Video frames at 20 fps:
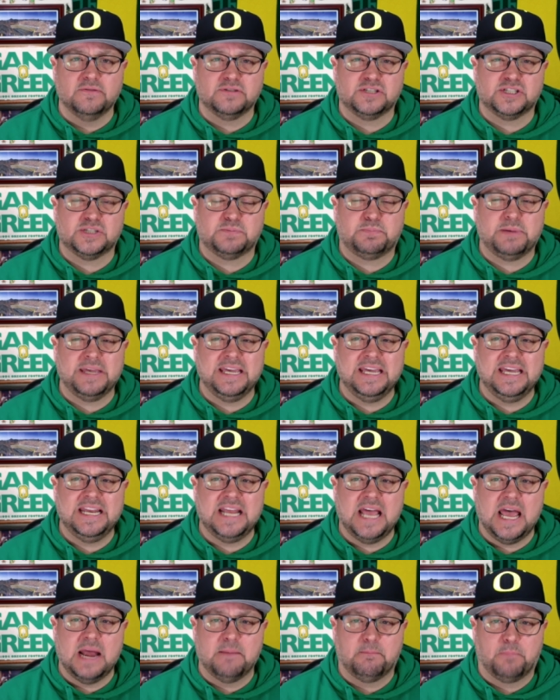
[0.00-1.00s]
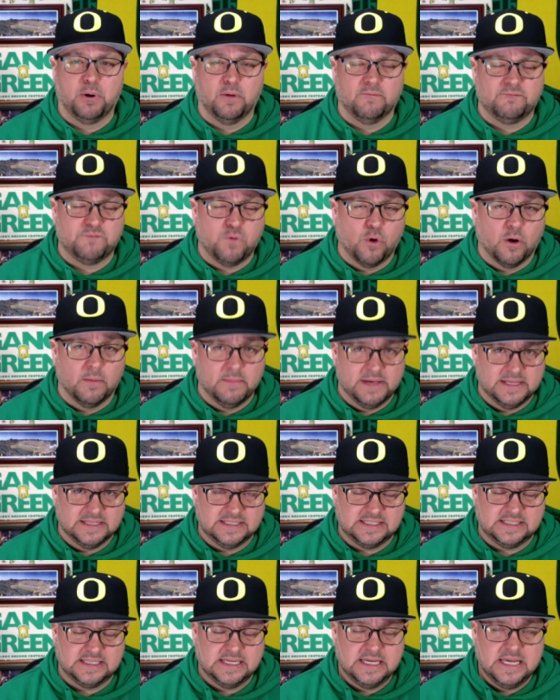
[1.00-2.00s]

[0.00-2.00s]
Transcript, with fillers: speed and performance.